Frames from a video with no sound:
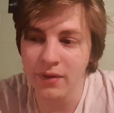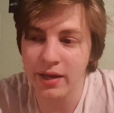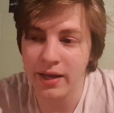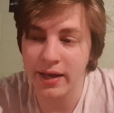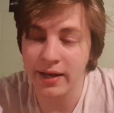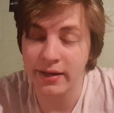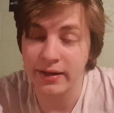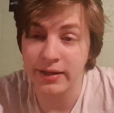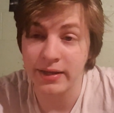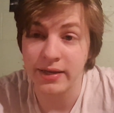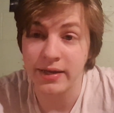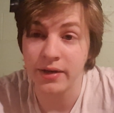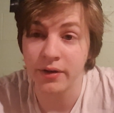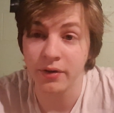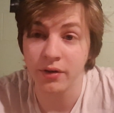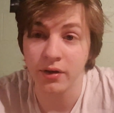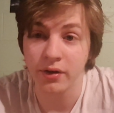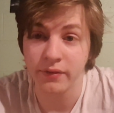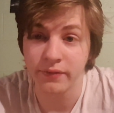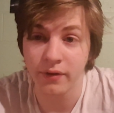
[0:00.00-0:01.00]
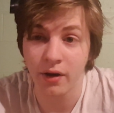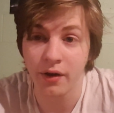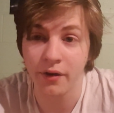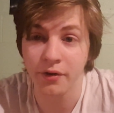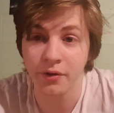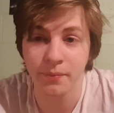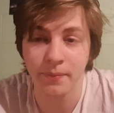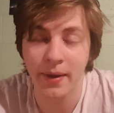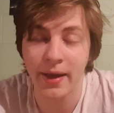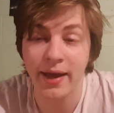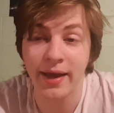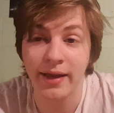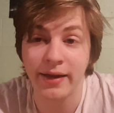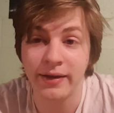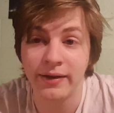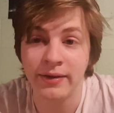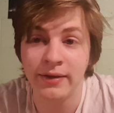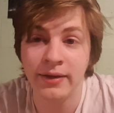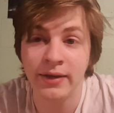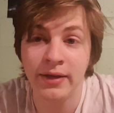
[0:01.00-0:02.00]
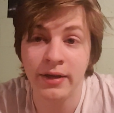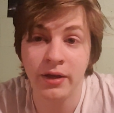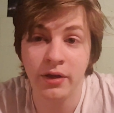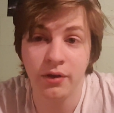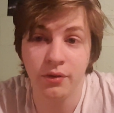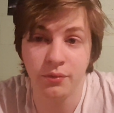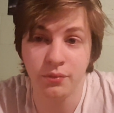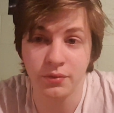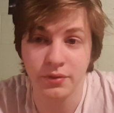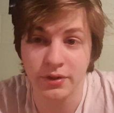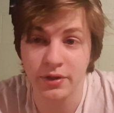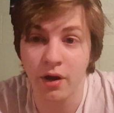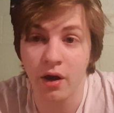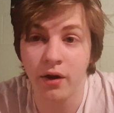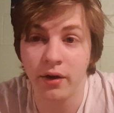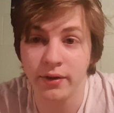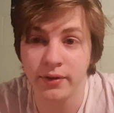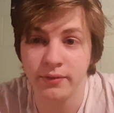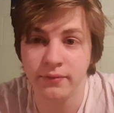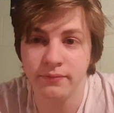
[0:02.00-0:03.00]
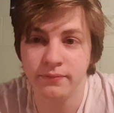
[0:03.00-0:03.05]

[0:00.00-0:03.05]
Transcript: in a year of utter pain was gone.